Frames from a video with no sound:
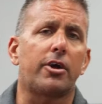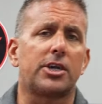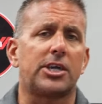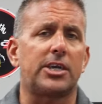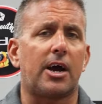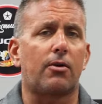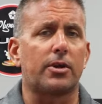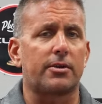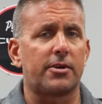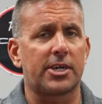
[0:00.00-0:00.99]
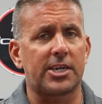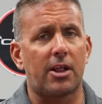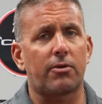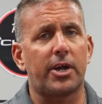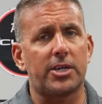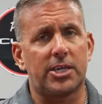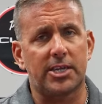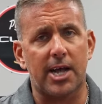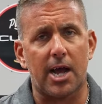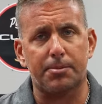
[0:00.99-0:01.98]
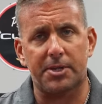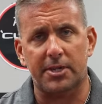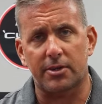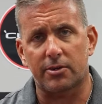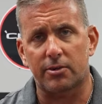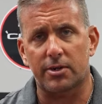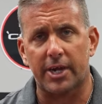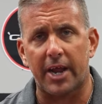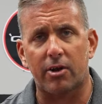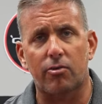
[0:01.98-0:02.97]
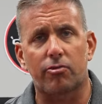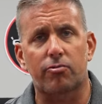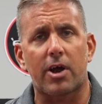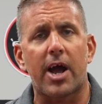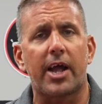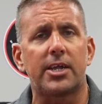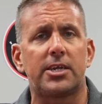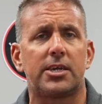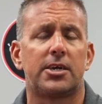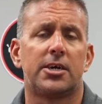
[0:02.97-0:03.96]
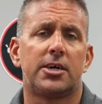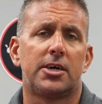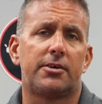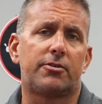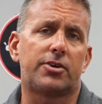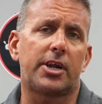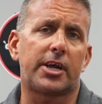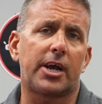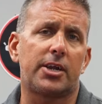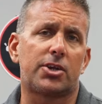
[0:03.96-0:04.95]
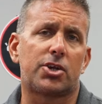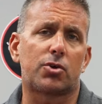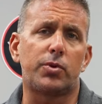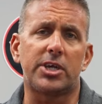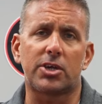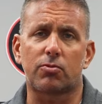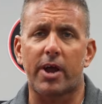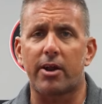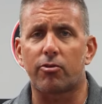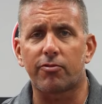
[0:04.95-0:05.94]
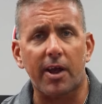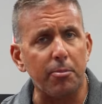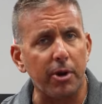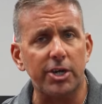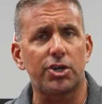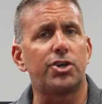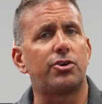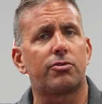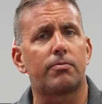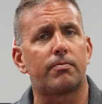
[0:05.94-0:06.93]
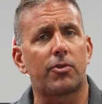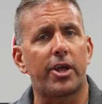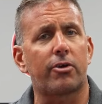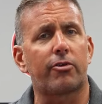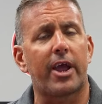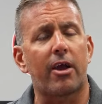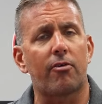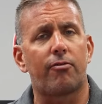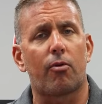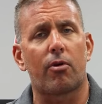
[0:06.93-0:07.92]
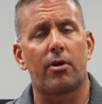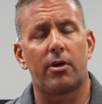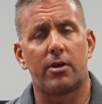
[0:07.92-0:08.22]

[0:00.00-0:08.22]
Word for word: You can see how it accelerates, stops, steers, handles, rides. If there's any kinds of squeaks, rattles, vibrations you don't like or care for.